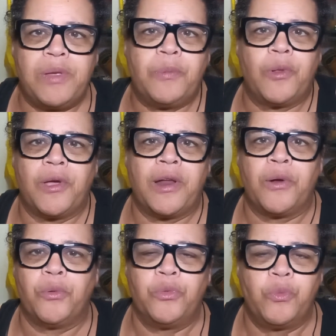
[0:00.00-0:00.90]
people are
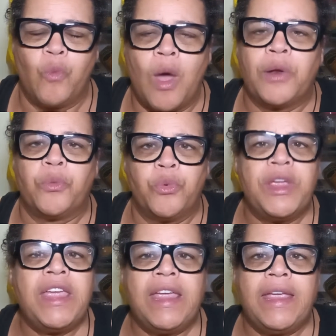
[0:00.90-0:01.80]
going to want to
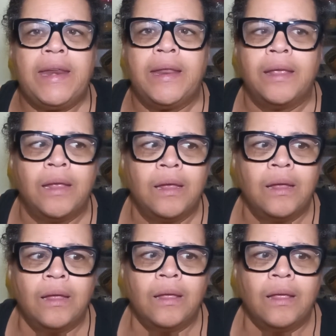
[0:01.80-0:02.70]
read
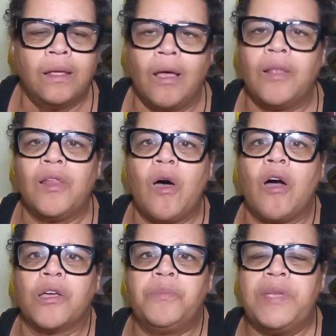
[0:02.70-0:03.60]
a
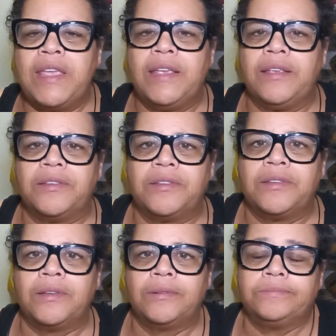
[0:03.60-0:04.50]
long
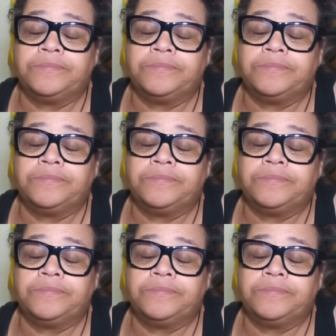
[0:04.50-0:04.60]
piece.